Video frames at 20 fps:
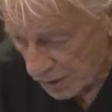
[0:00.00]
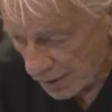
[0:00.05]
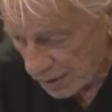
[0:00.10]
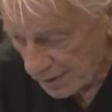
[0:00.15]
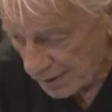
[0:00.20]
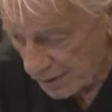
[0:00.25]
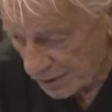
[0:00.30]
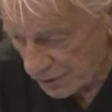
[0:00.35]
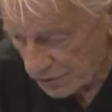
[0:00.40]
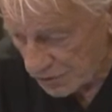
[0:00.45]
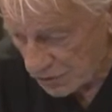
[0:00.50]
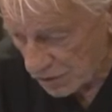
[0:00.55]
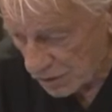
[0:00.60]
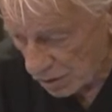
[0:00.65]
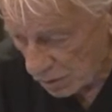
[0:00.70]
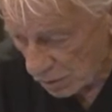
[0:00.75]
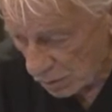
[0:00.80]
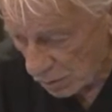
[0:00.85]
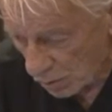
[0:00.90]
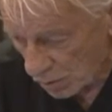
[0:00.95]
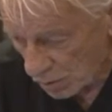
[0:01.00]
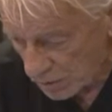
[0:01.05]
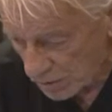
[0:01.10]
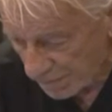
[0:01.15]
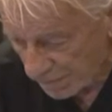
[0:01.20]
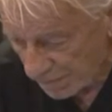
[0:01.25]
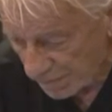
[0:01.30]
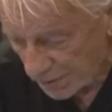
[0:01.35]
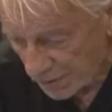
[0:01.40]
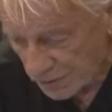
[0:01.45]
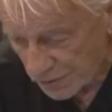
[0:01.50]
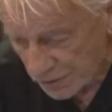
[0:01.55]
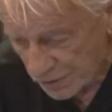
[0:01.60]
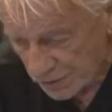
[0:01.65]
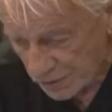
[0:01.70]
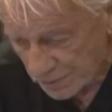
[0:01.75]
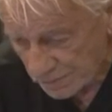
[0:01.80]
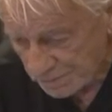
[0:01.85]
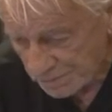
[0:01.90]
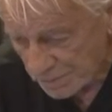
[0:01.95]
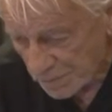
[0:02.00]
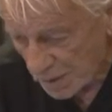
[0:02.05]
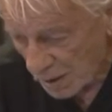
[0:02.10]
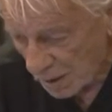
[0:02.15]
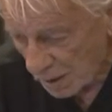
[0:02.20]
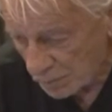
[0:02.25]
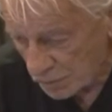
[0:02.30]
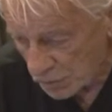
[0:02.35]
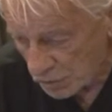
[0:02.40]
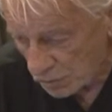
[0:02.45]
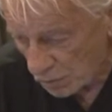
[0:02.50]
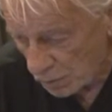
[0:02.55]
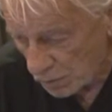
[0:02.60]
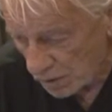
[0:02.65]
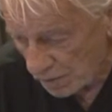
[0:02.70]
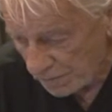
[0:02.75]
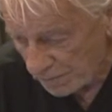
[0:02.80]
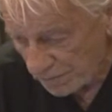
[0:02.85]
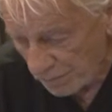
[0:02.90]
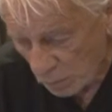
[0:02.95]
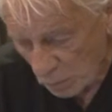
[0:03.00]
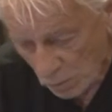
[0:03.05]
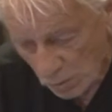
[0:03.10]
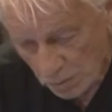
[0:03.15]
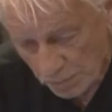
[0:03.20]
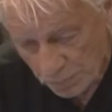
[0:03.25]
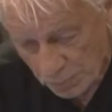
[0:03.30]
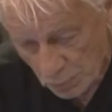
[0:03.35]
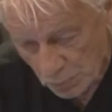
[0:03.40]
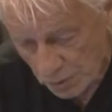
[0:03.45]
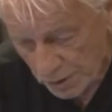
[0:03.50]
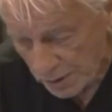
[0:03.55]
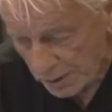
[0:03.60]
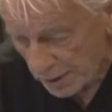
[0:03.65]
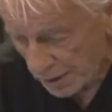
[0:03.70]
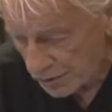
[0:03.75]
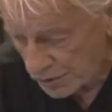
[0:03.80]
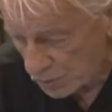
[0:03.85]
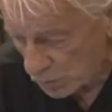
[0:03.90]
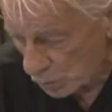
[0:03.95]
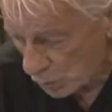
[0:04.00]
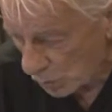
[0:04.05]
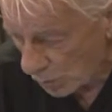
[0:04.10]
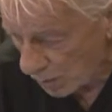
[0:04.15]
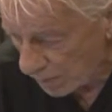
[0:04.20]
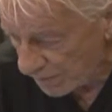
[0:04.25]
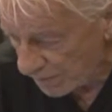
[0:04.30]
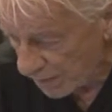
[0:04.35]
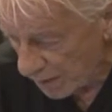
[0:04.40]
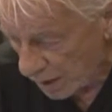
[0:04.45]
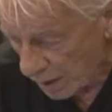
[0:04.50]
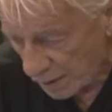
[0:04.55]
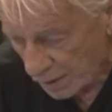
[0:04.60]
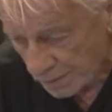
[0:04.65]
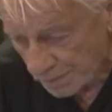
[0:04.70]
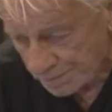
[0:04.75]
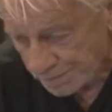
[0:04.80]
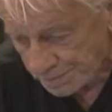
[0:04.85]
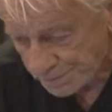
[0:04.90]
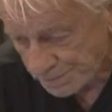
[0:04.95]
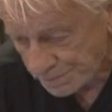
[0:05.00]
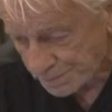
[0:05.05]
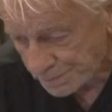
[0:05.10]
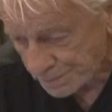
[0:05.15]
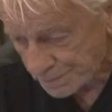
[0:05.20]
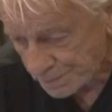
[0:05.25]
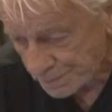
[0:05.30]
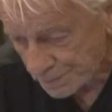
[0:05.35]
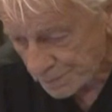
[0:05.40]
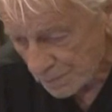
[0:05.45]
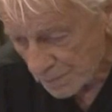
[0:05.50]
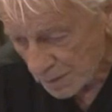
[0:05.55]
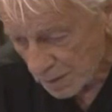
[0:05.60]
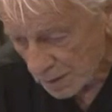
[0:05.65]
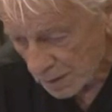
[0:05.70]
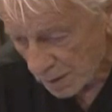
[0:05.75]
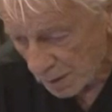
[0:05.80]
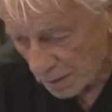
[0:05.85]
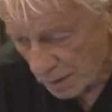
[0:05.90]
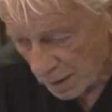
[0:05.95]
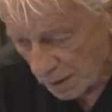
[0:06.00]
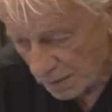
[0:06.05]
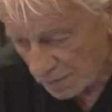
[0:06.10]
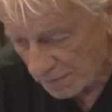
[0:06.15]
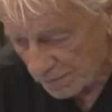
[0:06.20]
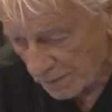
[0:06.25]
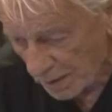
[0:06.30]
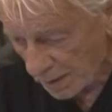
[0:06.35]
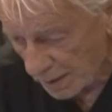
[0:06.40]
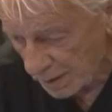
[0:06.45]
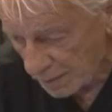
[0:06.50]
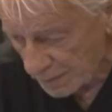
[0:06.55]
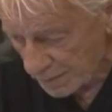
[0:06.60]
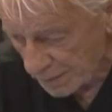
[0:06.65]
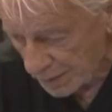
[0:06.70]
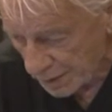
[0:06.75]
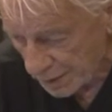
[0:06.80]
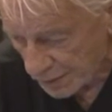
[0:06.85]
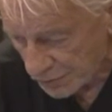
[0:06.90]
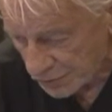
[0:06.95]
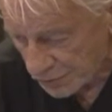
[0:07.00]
This is the laws of physics. I'm stroking from one point. It's one volume. A lighter volume than this.